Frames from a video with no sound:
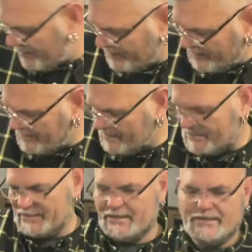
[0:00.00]
here?
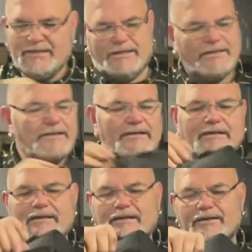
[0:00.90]

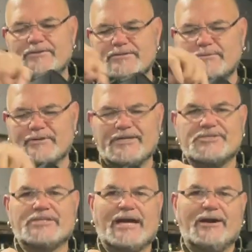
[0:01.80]
I use it when I
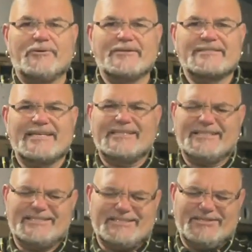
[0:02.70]
shower. It's like
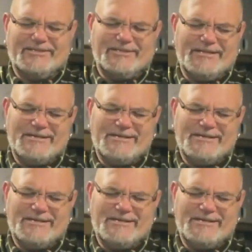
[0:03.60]
this little